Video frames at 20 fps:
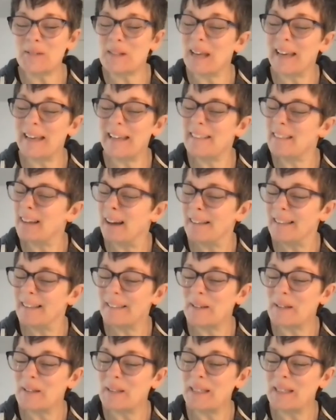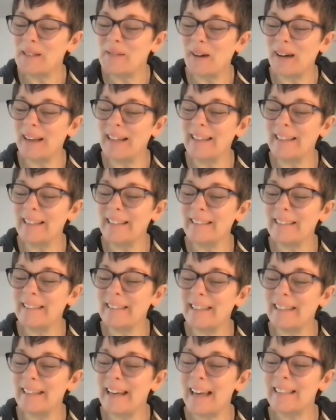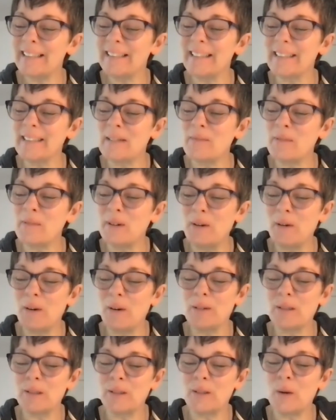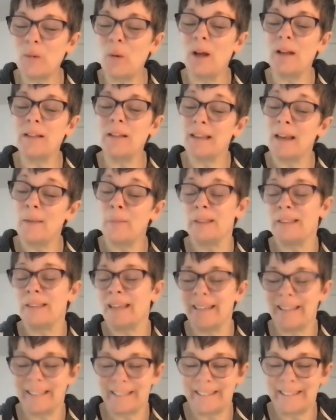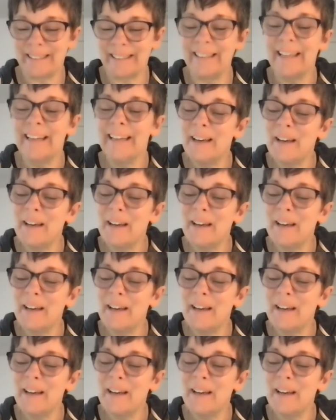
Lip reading: as Young Associate Violinist to the National Symphony Orchestra while simultaneously